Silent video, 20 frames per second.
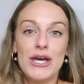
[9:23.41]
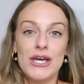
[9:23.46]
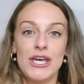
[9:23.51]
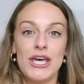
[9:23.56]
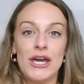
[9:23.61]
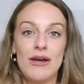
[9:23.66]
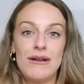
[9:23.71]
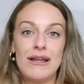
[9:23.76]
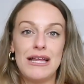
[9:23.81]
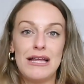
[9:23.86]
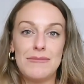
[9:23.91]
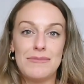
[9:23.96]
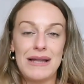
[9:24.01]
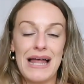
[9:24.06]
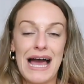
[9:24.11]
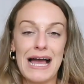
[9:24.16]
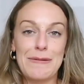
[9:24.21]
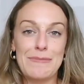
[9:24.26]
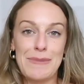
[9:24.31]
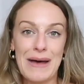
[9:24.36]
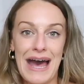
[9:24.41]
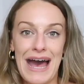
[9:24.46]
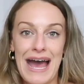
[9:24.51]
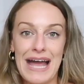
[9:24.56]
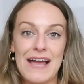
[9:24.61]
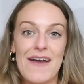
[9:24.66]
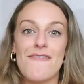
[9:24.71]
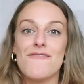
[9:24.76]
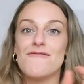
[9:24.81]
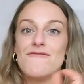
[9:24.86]
Cute little black
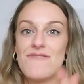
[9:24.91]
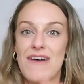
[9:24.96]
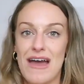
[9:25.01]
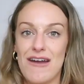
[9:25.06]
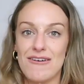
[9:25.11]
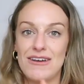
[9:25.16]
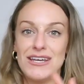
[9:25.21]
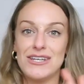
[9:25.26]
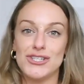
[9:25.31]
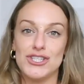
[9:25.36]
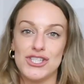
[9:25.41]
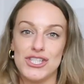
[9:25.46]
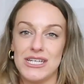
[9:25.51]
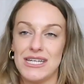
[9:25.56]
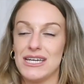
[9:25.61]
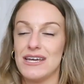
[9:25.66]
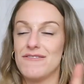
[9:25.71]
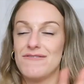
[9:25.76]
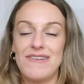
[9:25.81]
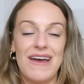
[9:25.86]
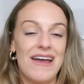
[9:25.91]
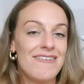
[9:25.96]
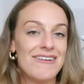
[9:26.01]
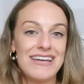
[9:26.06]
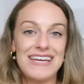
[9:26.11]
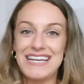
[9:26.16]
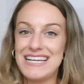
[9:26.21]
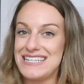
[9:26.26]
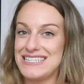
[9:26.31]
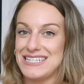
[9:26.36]
bag, very chic, very
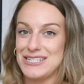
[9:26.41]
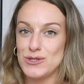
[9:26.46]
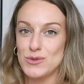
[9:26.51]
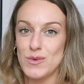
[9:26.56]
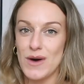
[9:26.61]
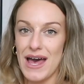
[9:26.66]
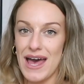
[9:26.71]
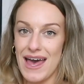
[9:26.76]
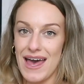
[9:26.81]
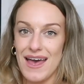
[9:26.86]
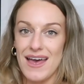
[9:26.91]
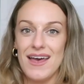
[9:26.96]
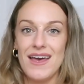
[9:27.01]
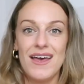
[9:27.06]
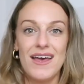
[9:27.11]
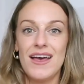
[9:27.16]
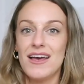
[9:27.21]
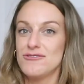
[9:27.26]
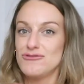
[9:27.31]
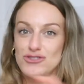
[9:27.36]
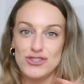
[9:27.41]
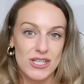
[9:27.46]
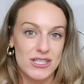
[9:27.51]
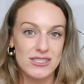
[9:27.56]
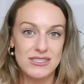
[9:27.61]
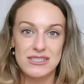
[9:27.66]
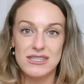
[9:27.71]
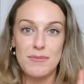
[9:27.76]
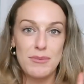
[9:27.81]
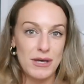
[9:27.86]
easy to wear
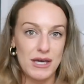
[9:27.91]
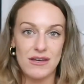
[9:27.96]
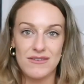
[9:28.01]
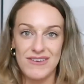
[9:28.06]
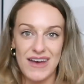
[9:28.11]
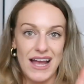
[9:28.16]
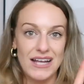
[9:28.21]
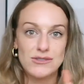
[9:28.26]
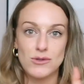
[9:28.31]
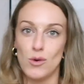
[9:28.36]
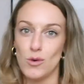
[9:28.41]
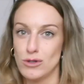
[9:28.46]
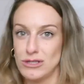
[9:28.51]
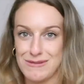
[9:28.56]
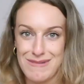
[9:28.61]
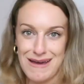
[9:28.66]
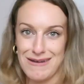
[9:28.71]
just the perfect autumn